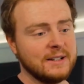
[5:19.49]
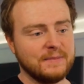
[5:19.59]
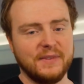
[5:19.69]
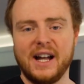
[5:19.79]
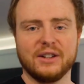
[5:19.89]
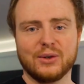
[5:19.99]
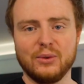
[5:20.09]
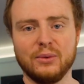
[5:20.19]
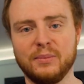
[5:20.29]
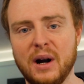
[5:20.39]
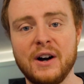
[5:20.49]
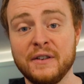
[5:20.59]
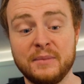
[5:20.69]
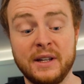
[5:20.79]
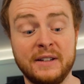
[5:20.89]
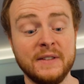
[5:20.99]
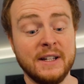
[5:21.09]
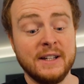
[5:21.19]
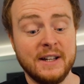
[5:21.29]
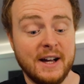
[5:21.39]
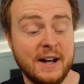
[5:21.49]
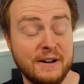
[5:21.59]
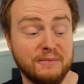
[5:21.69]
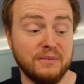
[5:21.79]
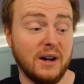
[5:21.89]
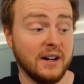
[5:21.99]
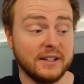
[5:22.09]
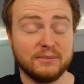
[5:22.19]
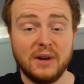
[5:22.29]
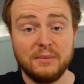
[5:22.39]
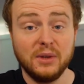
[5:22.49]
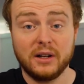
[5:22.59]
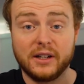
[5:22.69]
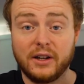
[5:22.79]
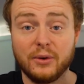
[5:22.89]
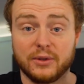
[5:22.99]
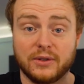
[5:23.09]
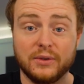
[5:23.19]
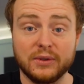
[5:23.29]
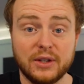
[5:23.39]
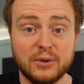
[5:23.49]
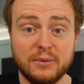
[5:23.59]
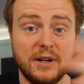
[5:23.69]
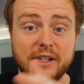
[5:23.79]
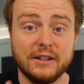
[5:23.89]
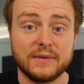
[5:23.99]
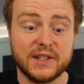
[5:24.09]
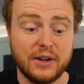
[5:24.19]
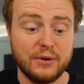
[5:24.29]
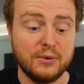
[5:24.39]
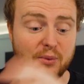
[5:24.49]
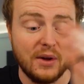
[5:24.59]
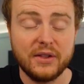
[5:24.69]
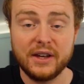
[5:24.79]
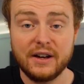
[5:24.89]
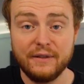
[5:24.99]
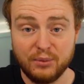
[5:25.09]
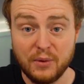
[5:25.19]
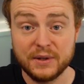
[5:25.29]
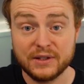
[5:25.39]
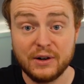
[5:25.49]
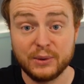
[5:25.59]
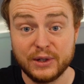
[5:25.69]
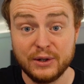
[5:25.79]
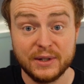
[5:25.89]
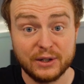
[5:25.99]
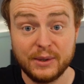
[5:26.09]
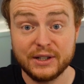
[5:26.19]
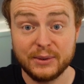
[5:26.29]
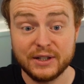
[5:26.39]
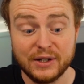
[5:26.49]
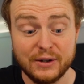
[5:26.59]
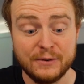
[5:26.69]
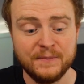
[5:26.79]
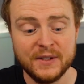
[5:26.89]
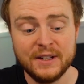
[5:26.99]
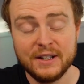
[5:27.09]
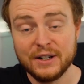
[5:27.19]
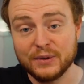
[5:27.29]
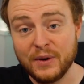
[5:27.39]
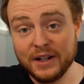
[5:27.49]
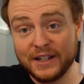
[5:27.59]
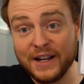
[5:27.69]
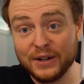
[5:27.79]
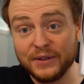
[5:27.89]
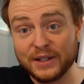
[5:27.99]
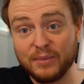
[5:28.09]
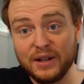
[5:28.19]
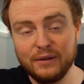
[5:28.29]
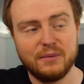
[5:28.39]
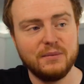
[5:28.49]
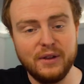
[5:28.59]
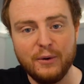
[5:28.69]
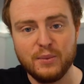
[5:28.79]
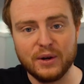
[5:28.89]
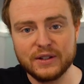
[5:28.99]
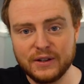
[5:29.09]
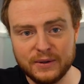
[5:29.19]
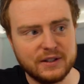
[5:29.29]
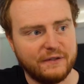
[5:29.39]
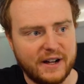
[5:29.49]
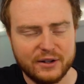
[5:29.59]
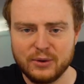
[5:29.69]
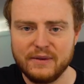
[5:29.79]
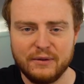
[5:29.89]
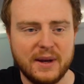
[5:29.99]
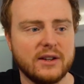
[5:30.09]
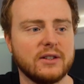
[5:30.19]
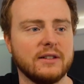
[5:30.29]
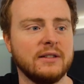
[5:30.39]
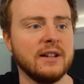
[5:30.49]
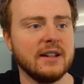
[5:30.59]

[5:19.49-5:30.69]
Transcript: natural part of me, I'm like a ghost on social media. So one thing I've promised I'll do in 2022, right here on this bit of notebook, so it's factual information,